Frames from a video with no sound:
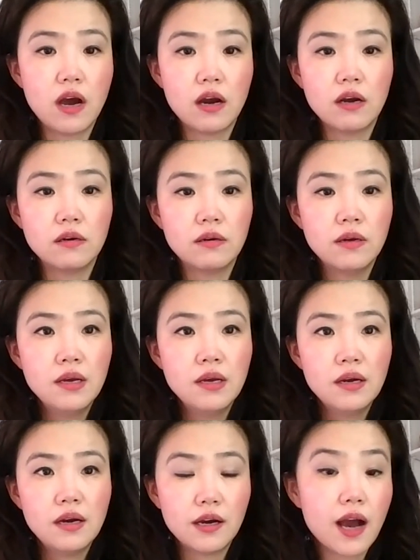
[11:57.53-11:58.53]
Then our
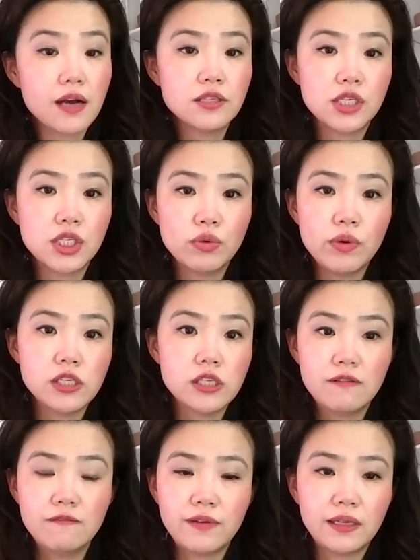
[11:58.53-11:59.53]
account
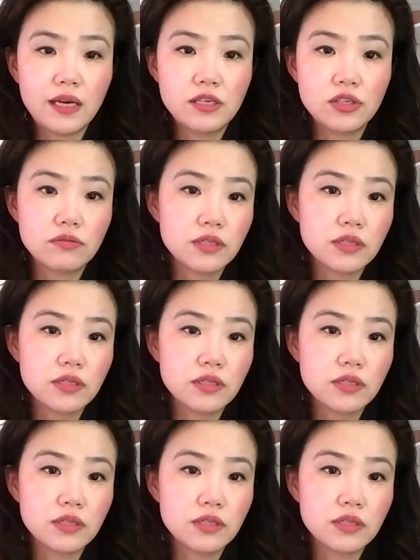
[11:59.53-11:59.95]
situation, financial